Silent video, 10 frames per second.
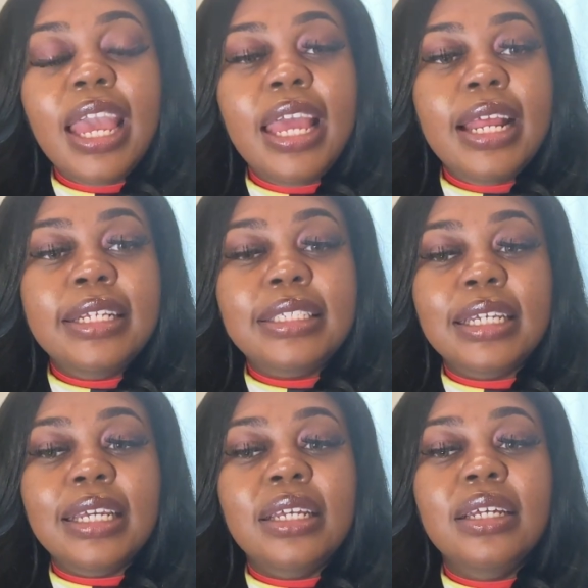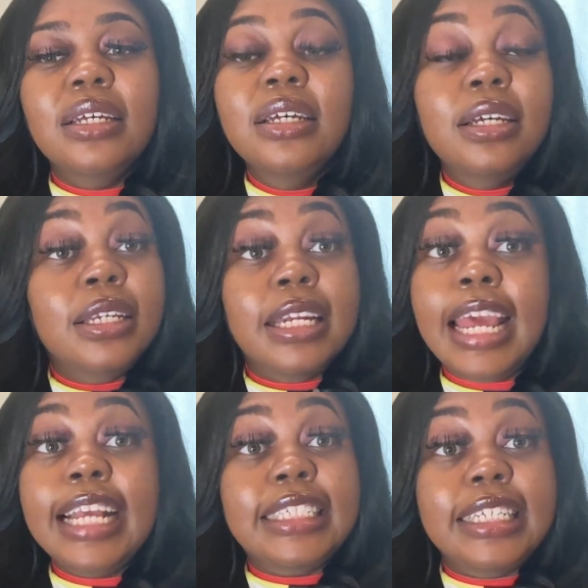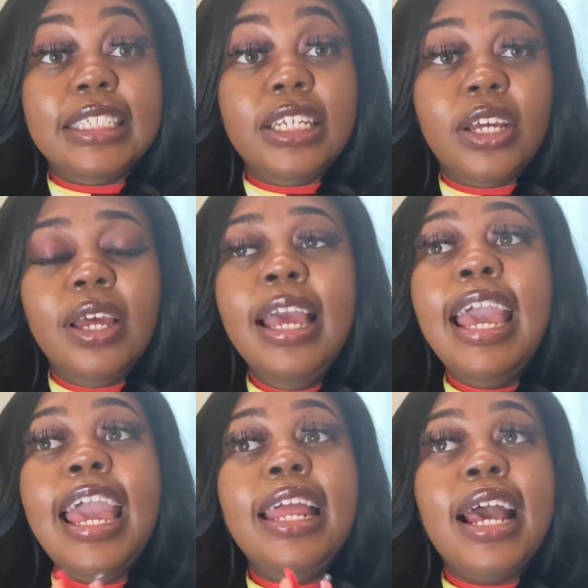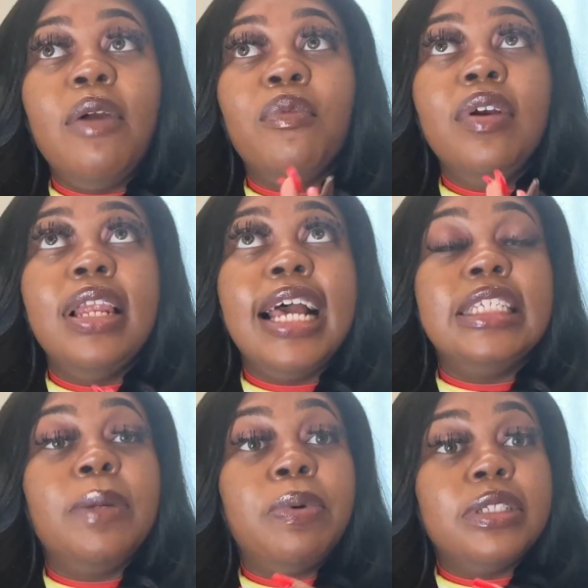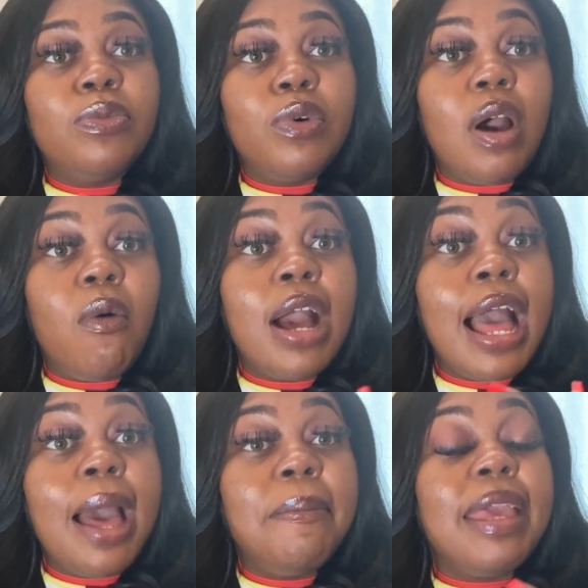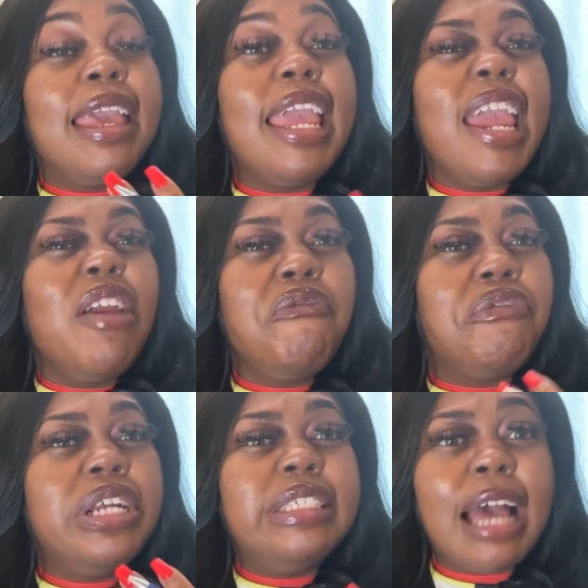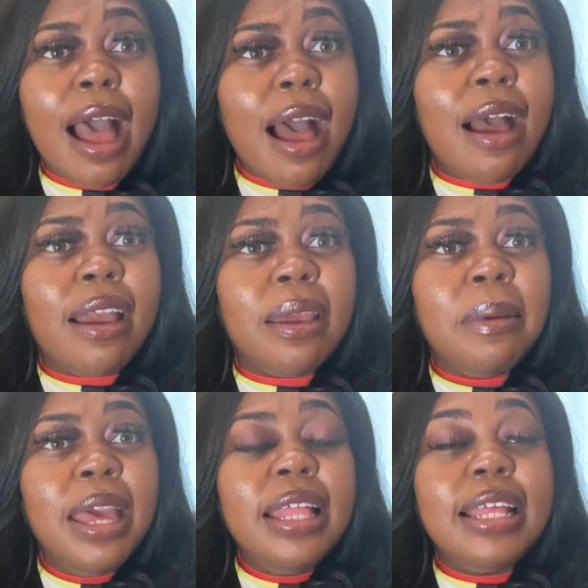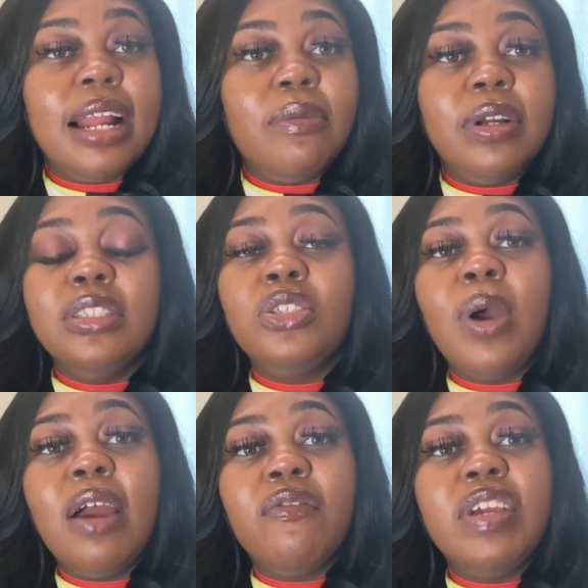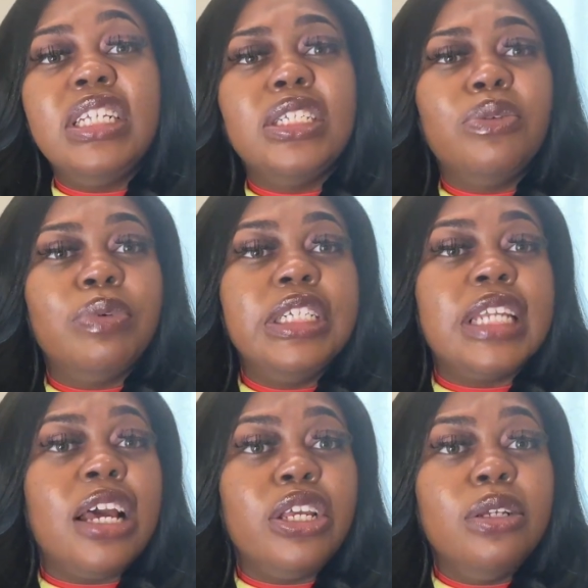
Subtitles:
And they said, the next dish he could. And I realized that person was going to comment every time that I want. So I eventually reached out to